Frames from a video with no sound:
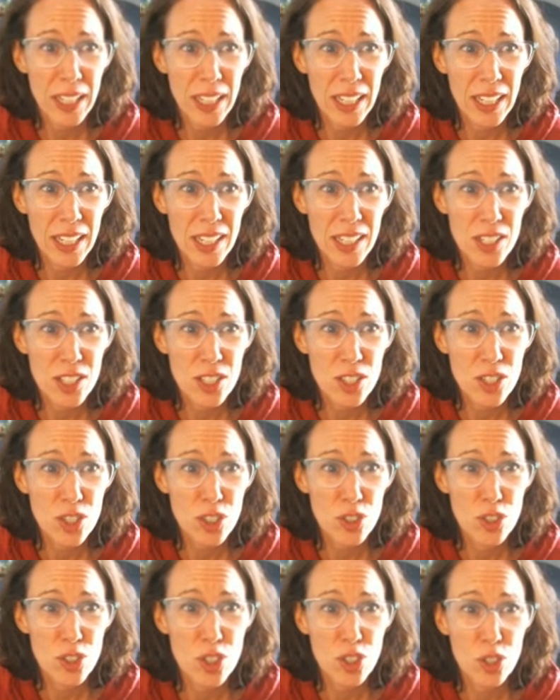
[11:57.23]

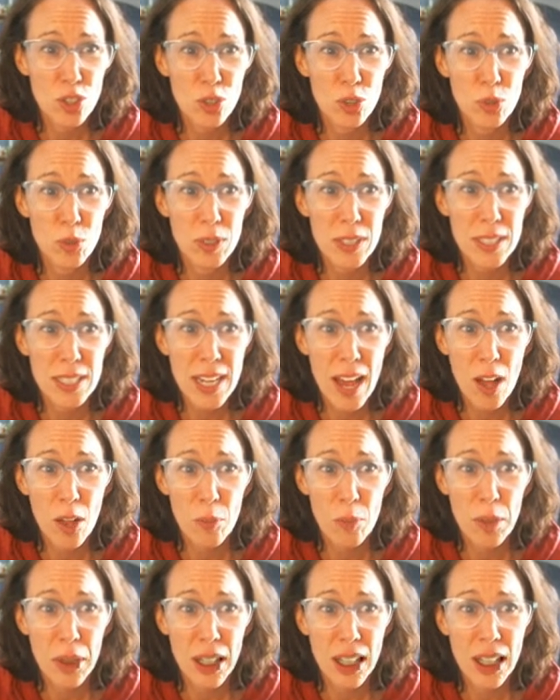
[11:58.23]
is to
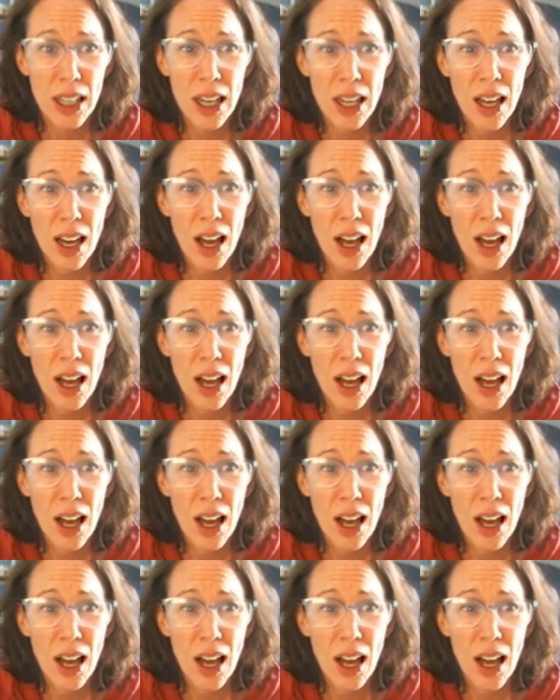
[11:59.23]
tell me